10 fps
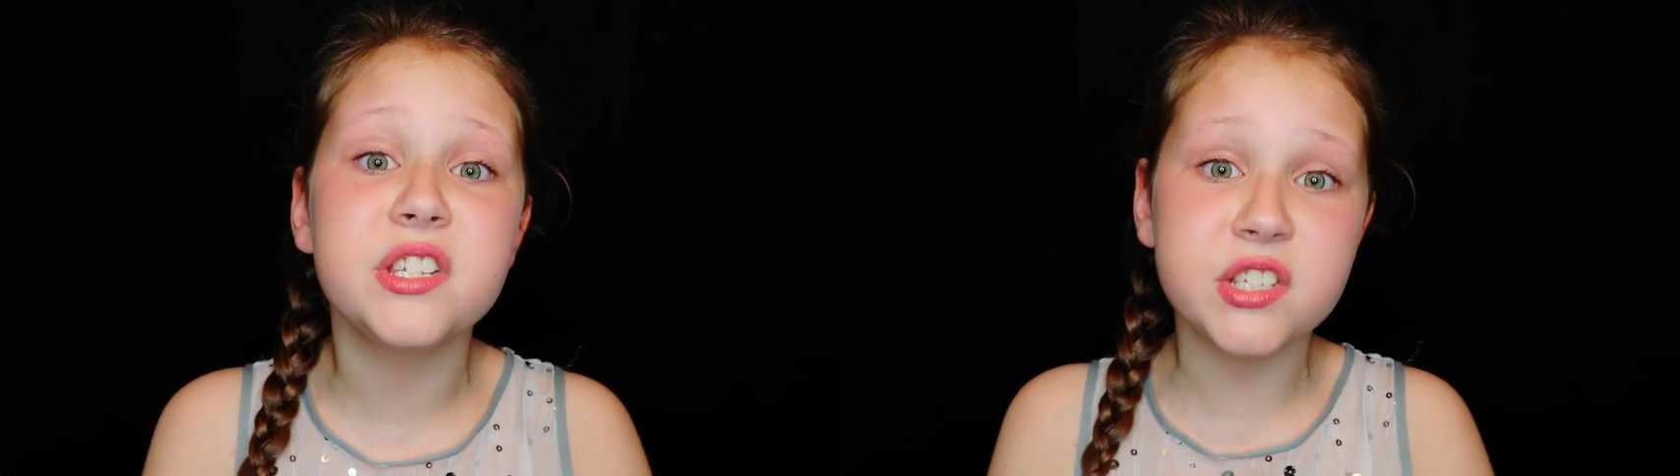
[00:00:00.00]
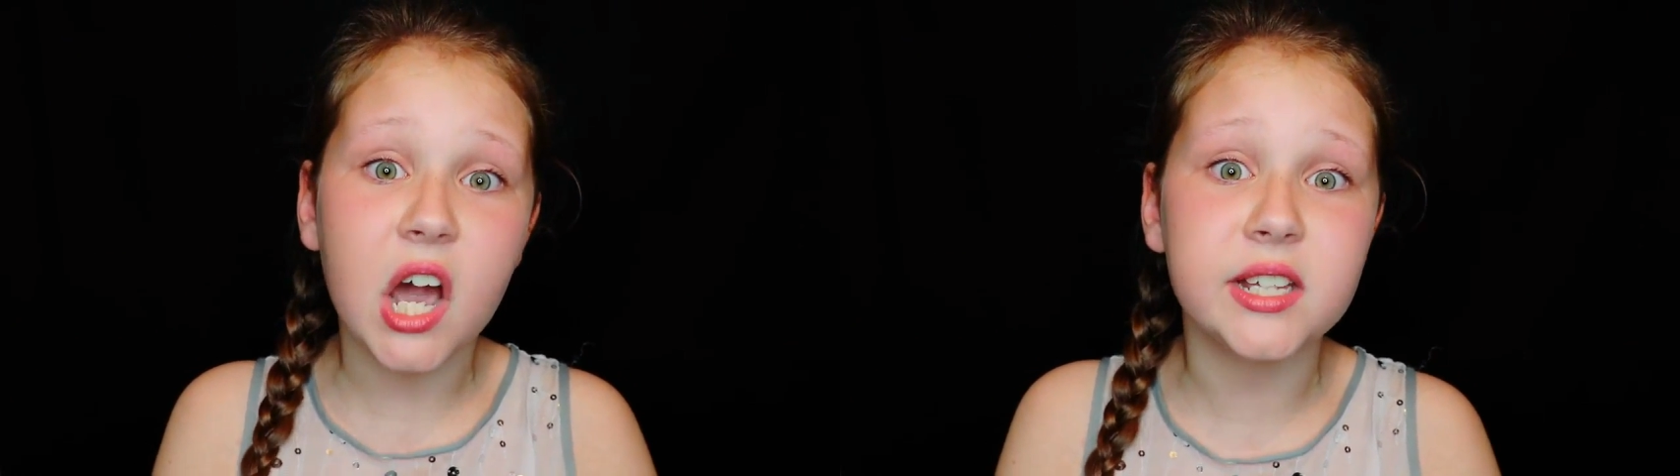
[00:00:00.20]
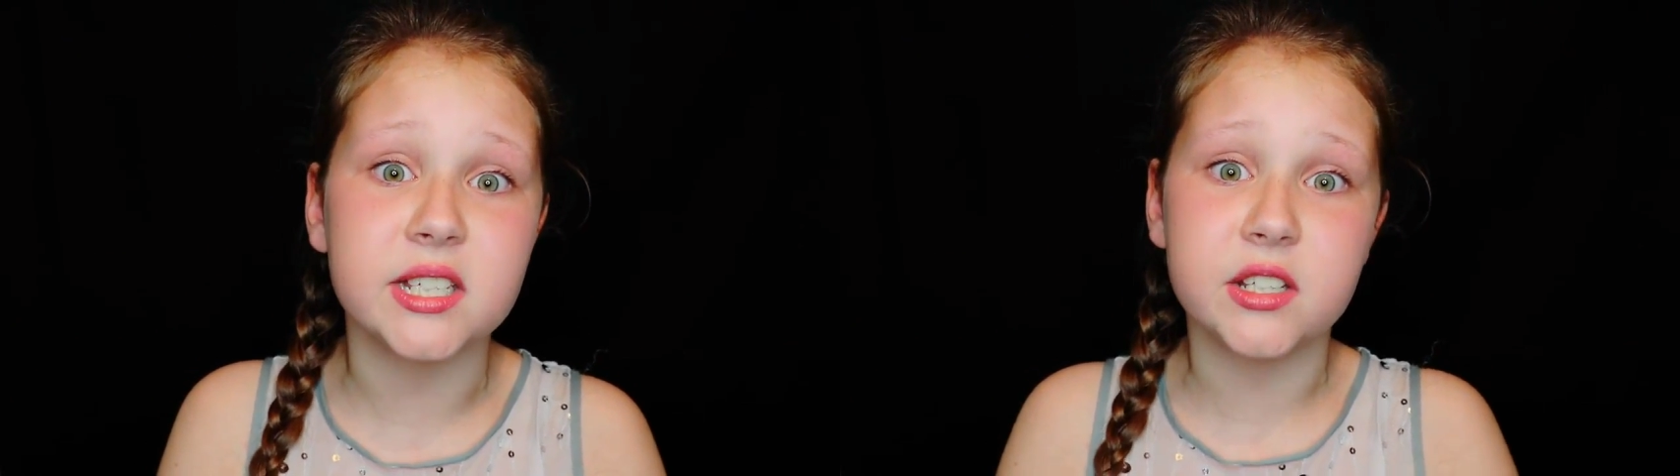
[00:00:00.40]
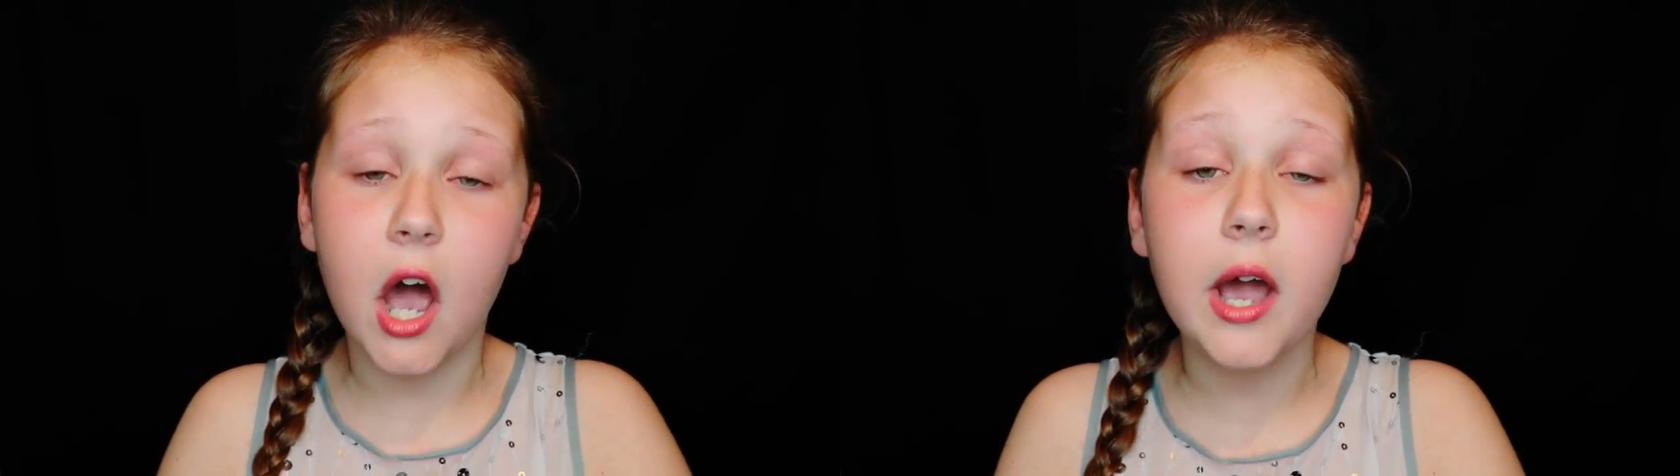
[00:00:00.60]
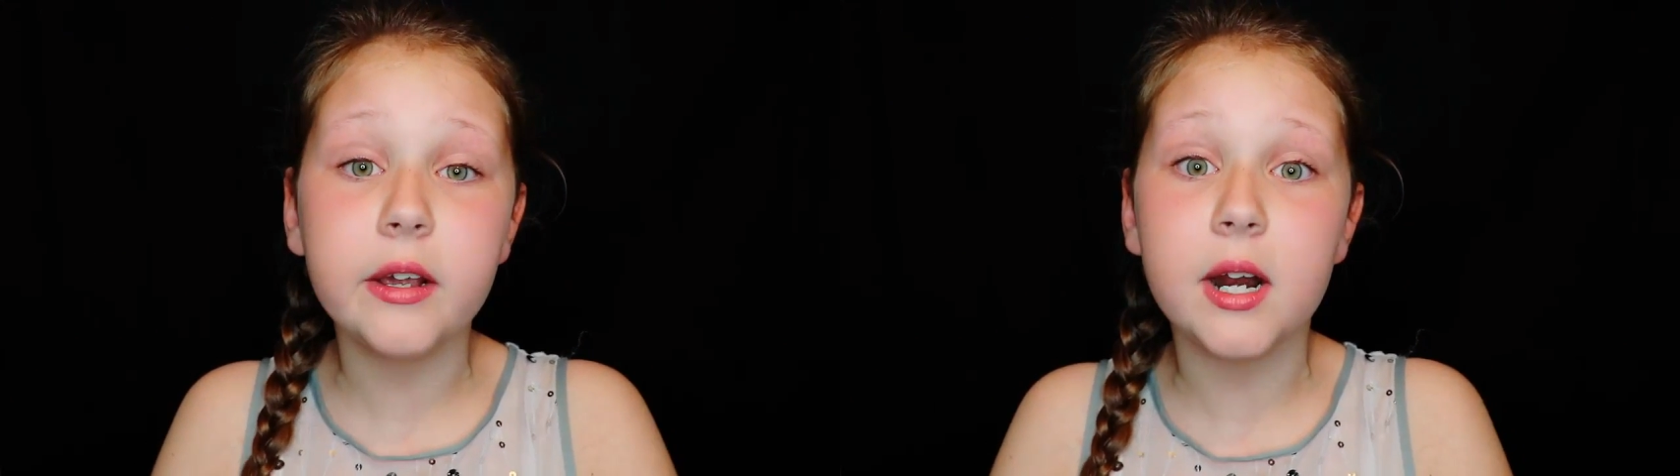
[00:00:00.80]
decided
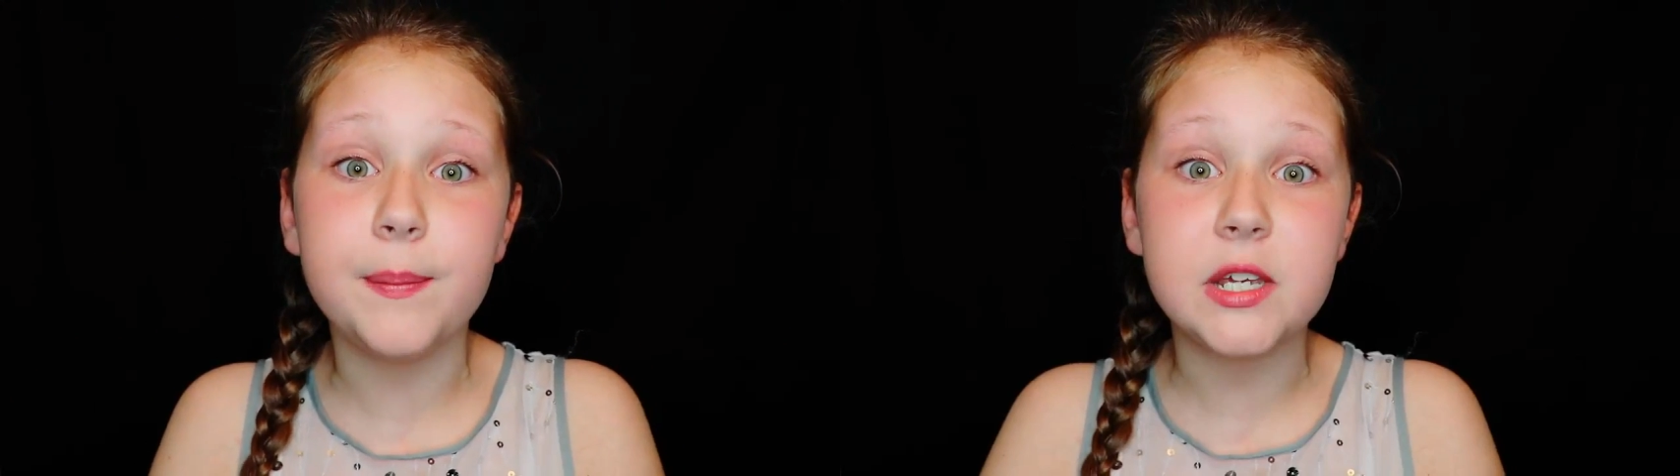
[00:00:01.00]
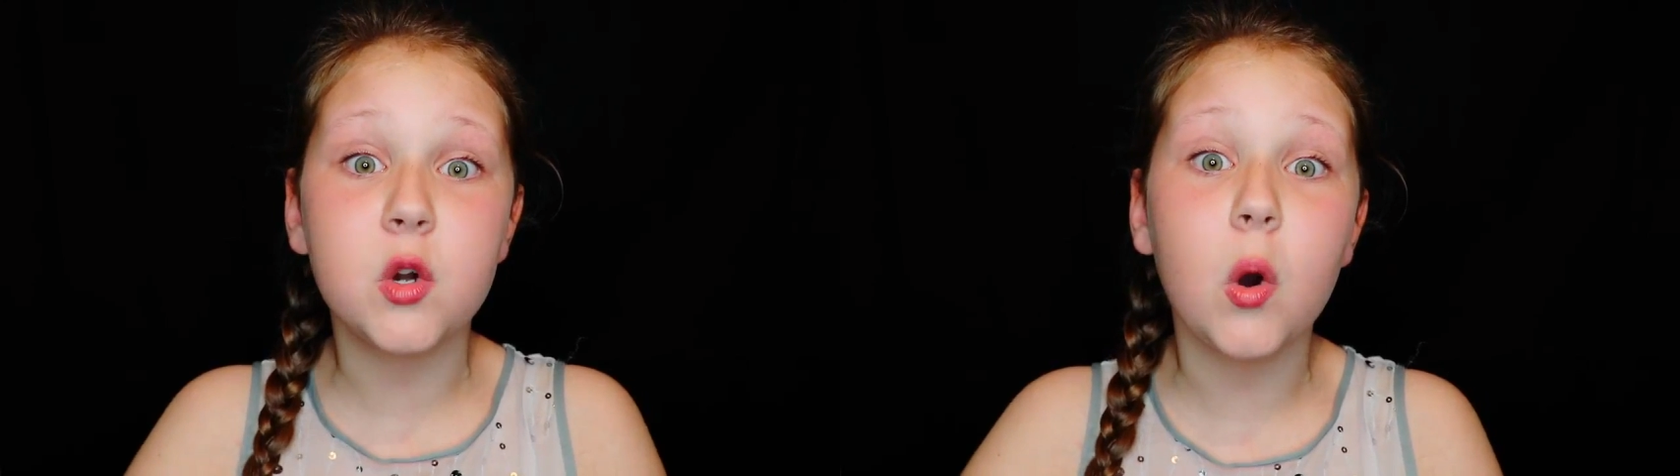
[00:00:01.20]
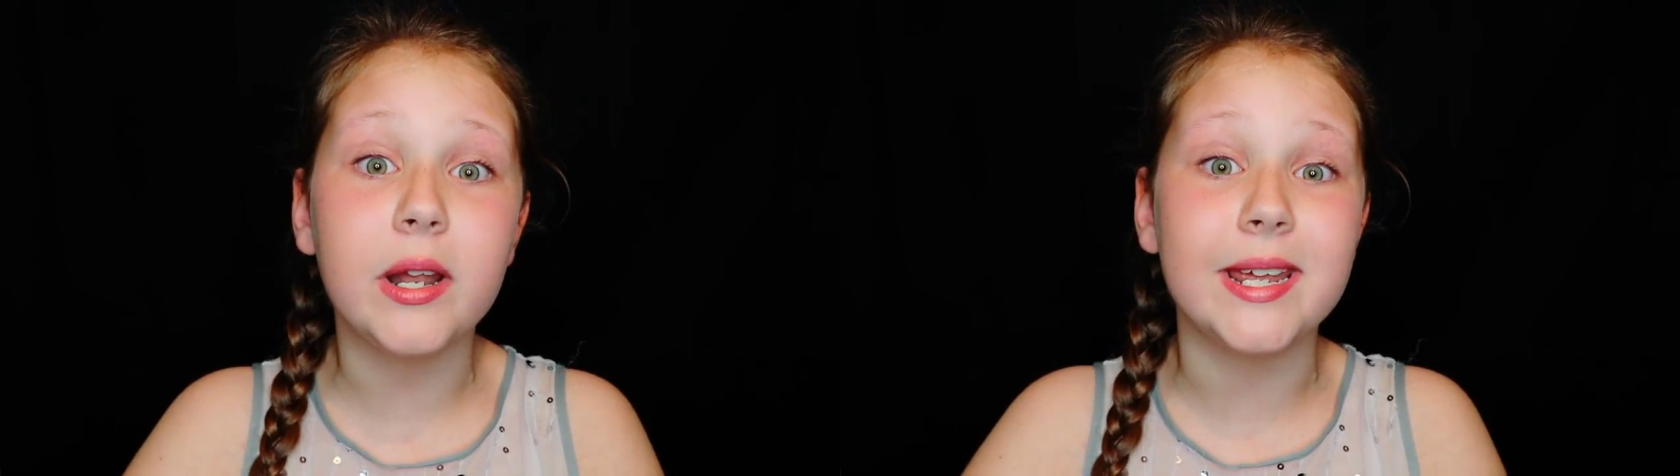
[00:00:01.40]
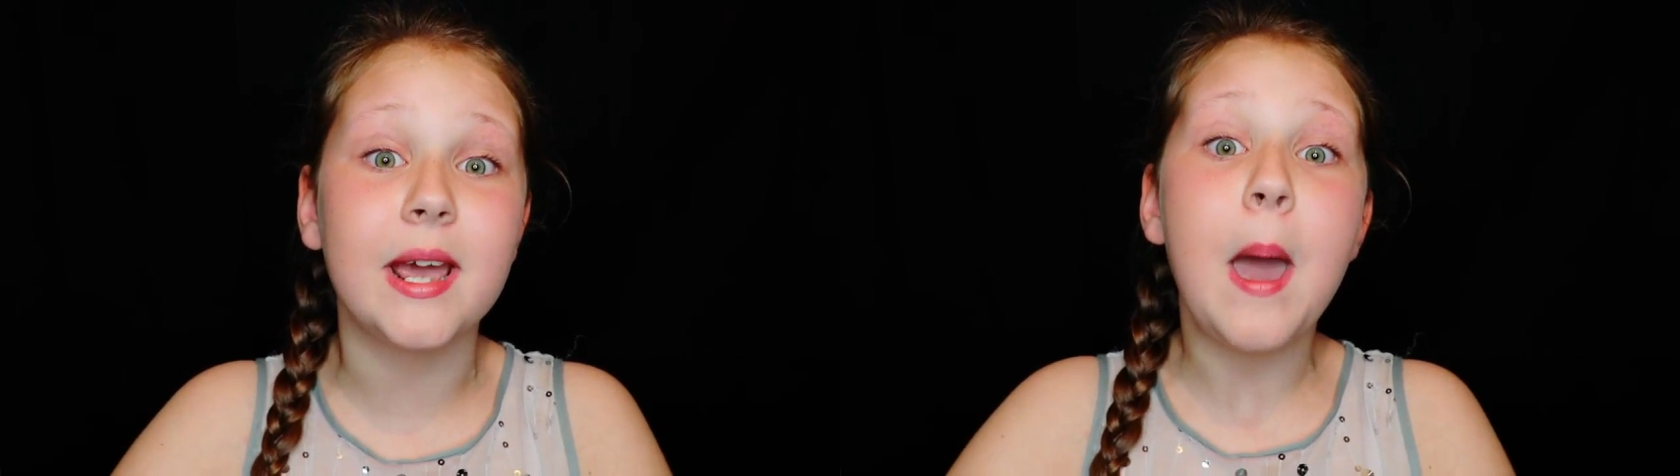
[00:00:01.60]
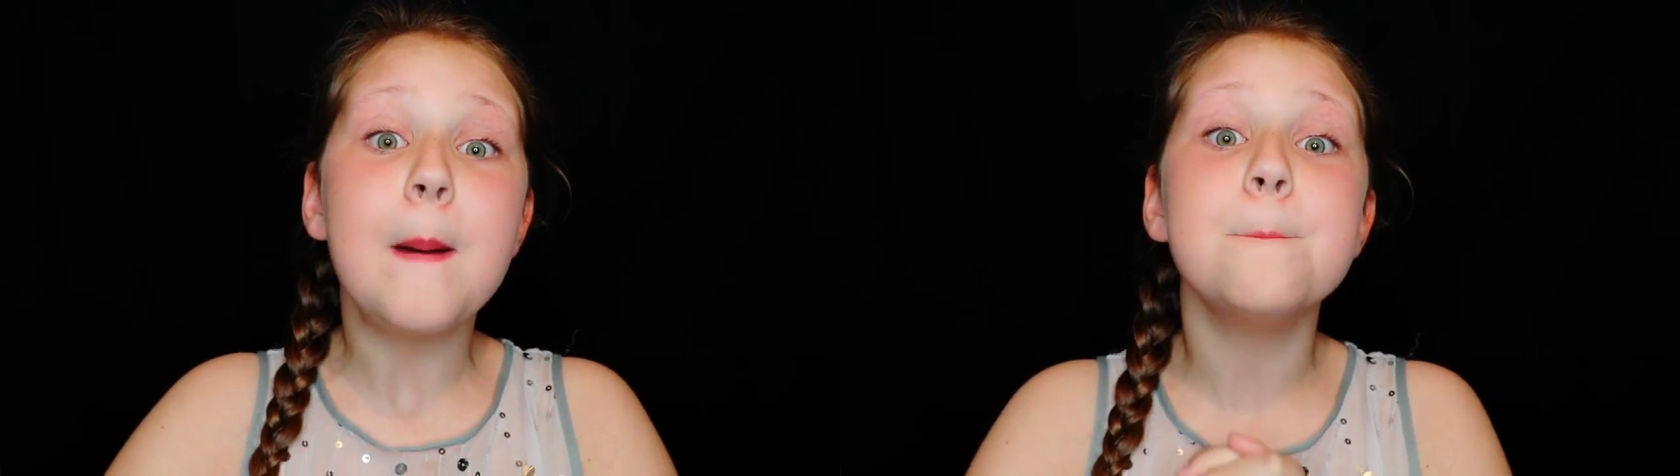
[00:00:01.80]
I'm going to be calling